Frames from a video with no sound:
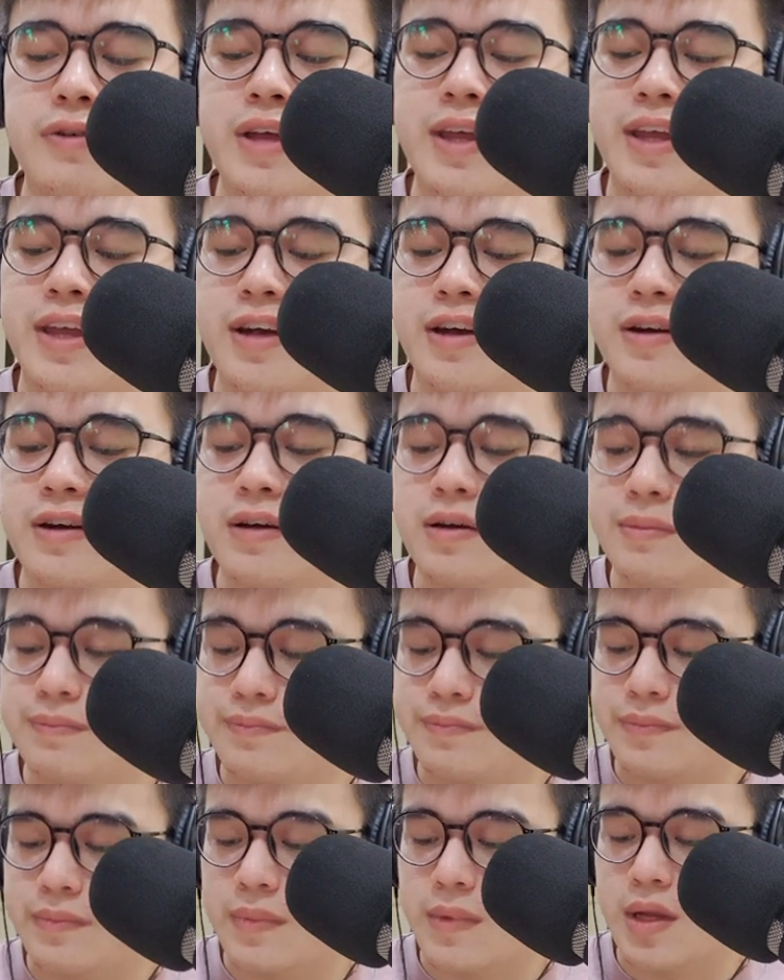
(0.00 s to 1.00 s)
here.
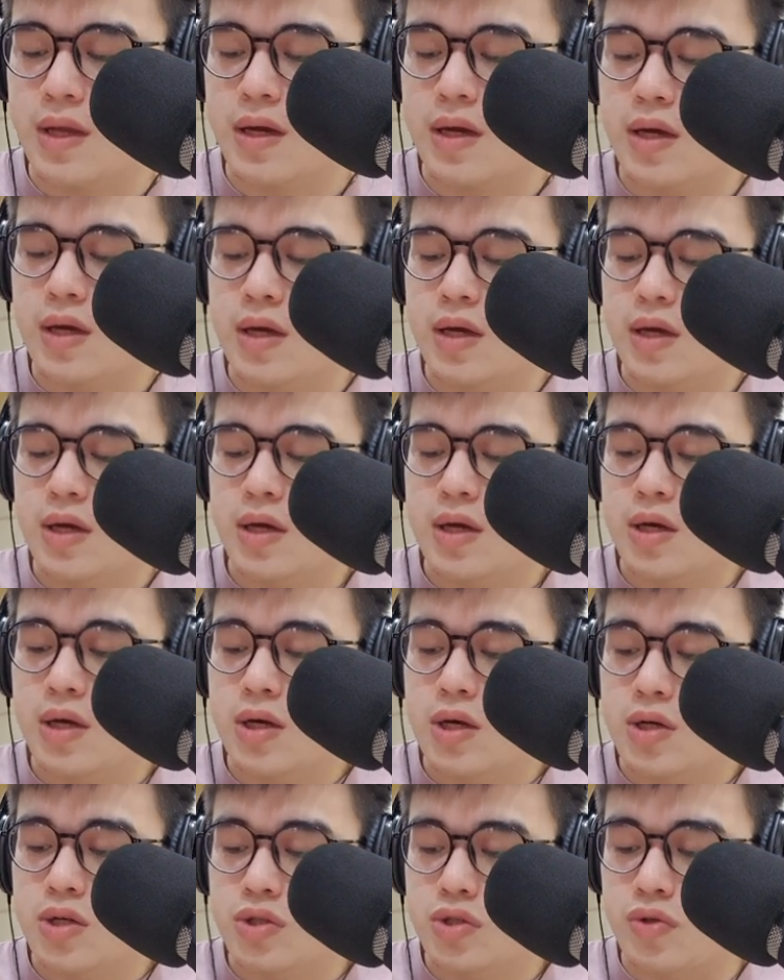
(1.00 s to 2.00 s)

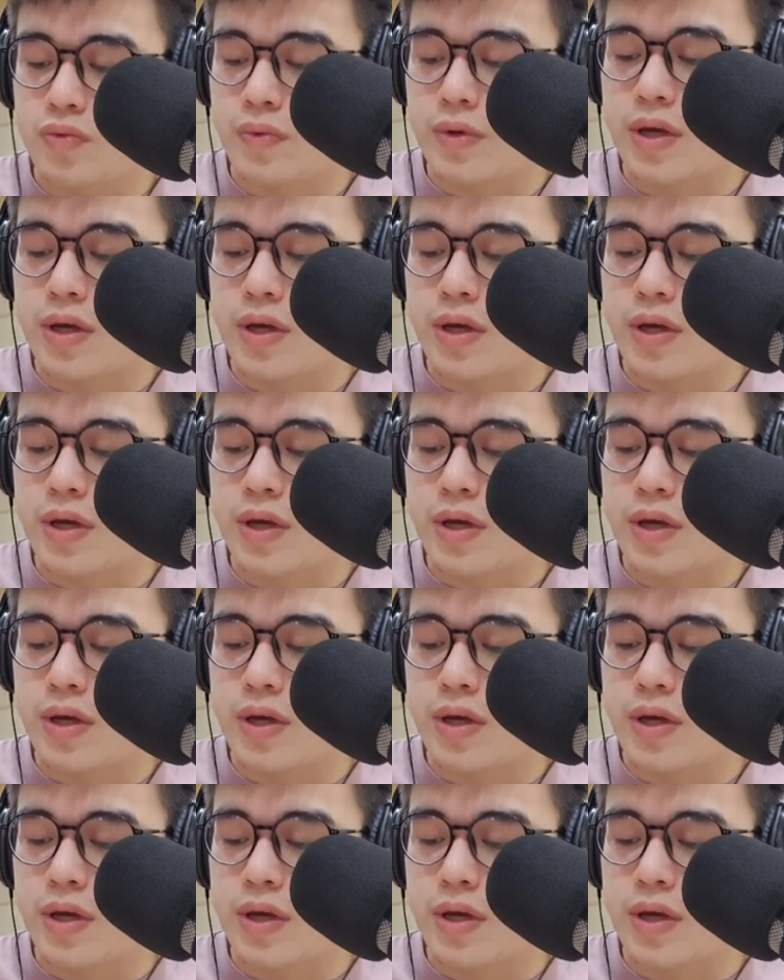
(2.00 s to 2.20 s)
So we